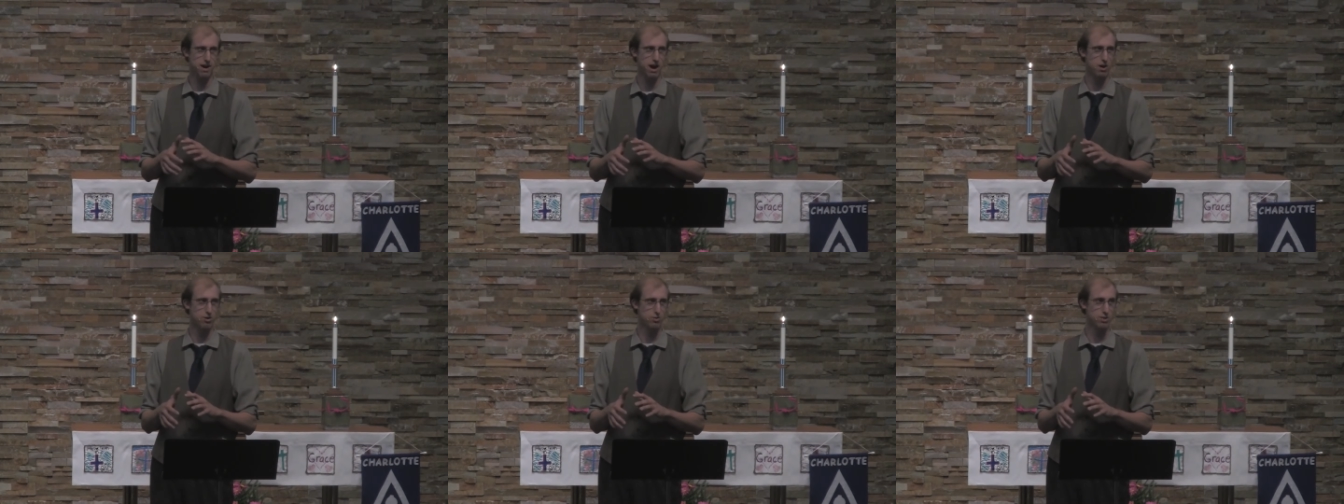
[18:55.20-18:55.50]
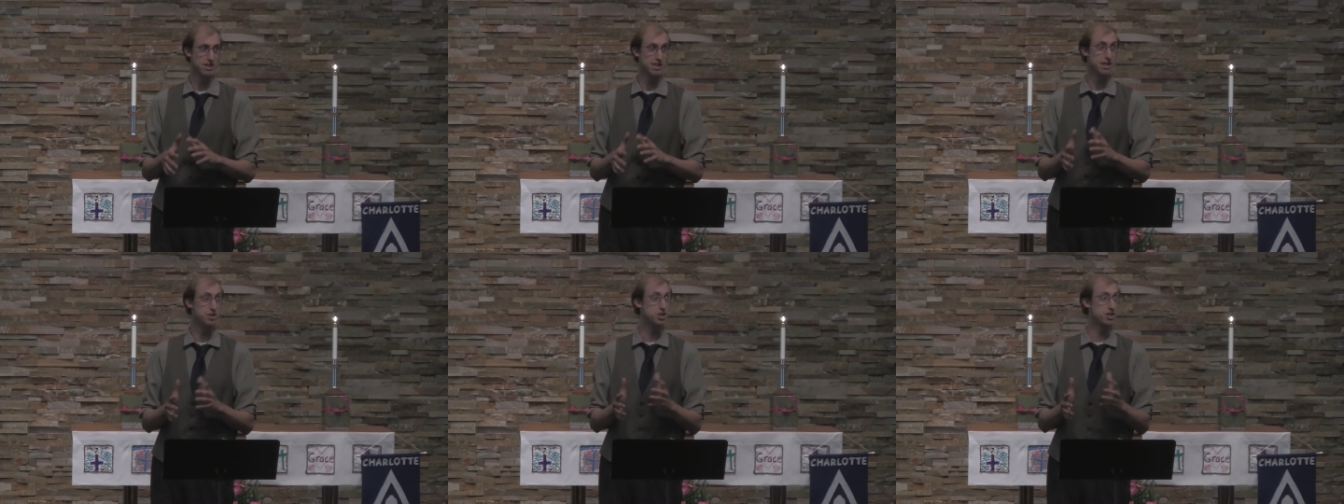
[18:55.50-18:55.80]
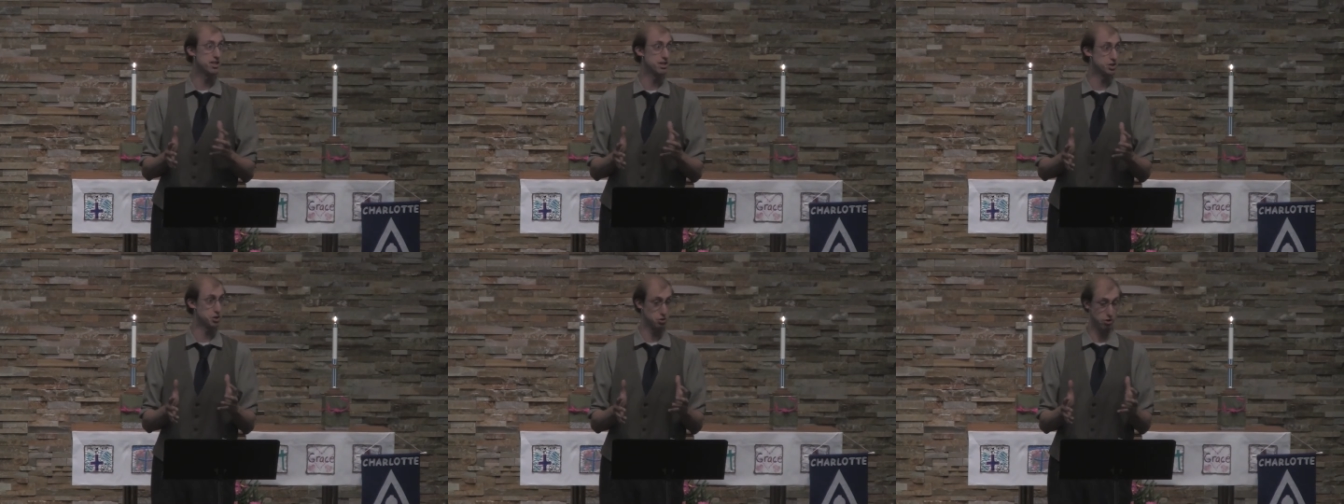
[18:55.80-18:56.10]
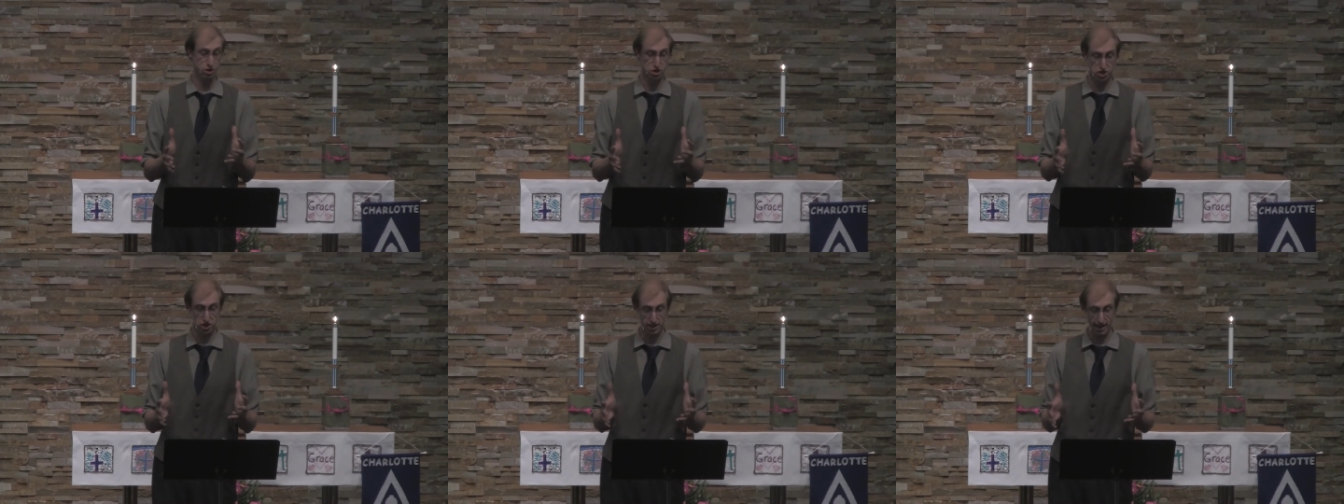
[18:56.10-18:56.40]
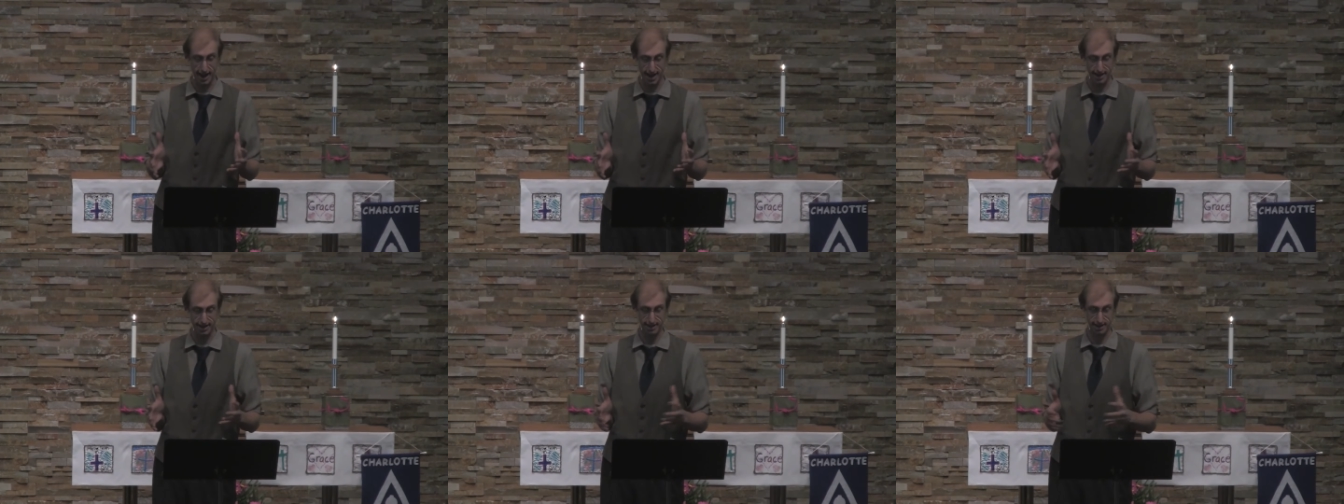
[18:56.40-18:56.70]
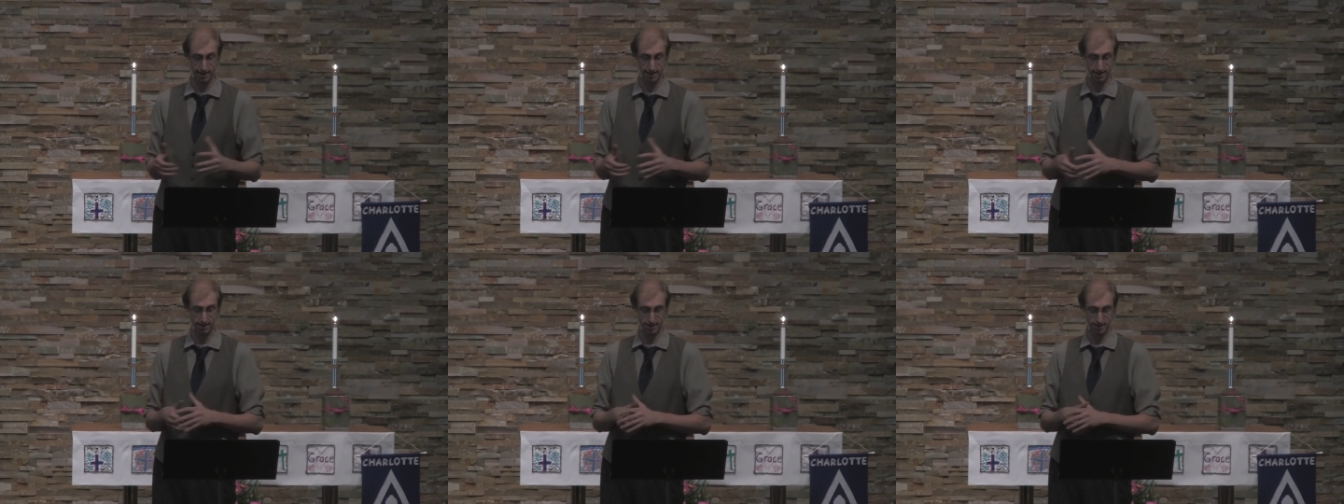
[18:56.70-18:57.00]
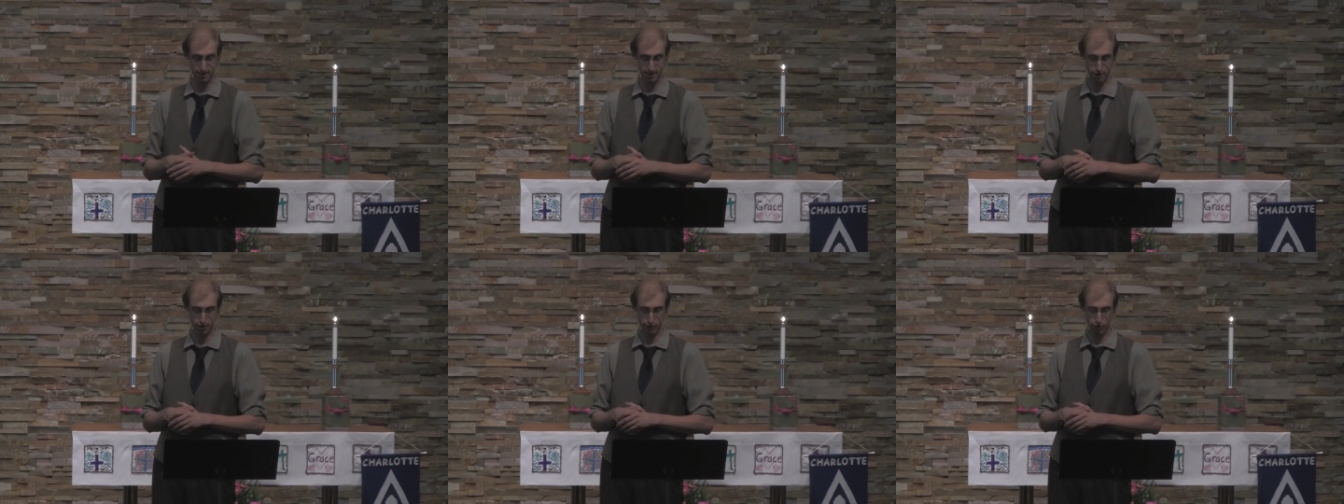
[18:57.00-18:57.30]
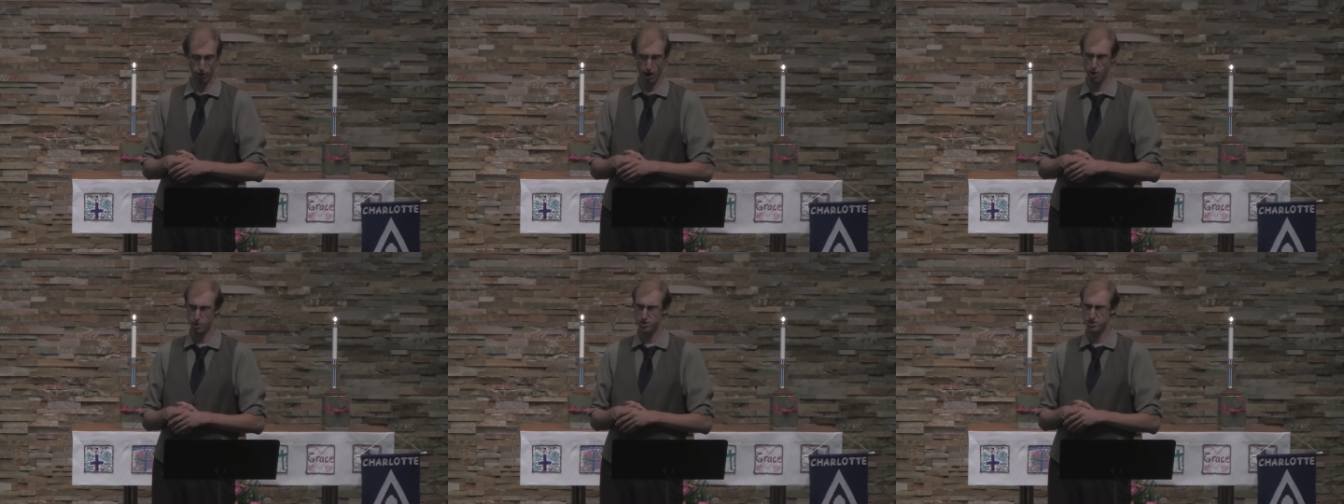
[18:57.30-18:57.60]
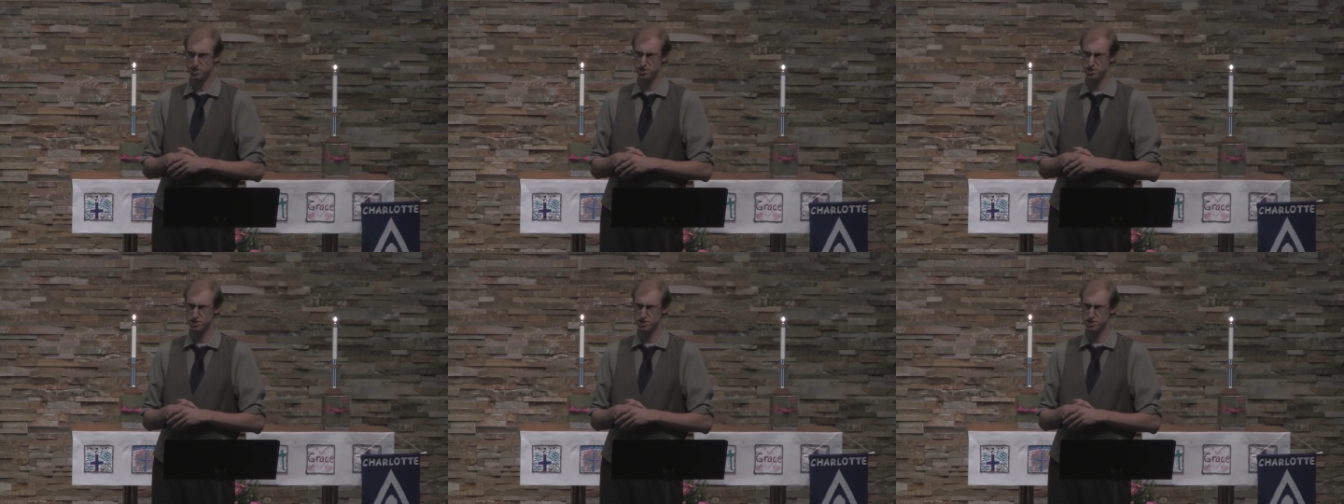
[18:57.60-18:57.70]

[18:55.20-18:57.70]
about religionless Christianity, for I was